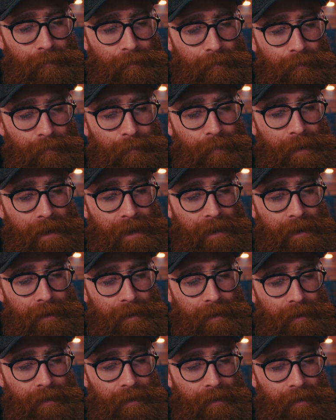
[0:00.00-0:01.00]
of
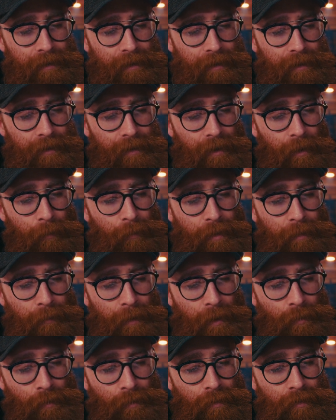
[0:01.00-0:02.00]
being up in the
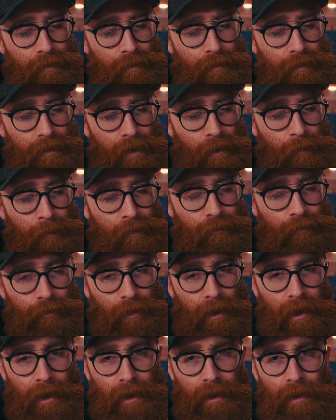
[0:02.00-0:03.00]
mountains in a wee
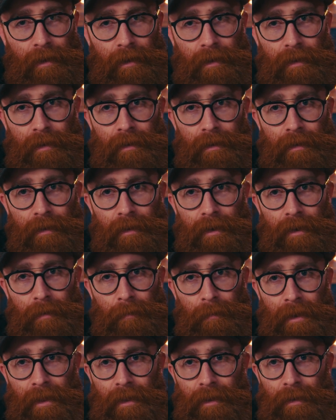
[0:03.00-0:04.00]
shack in
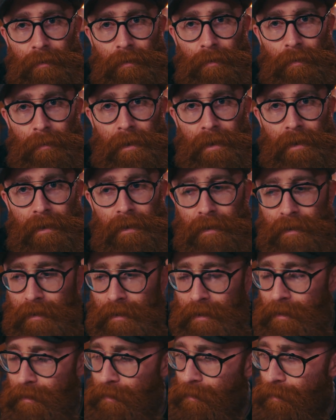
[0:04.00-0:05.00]
the middle of nowhere
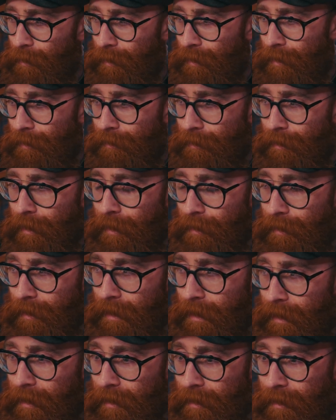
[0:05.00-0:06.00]
where there's nothing
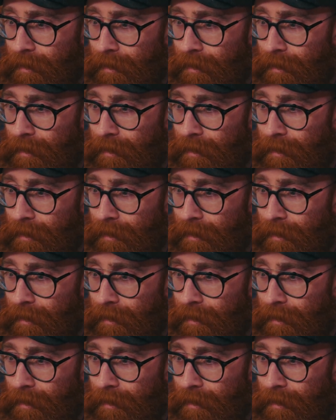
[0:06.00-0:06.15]
there.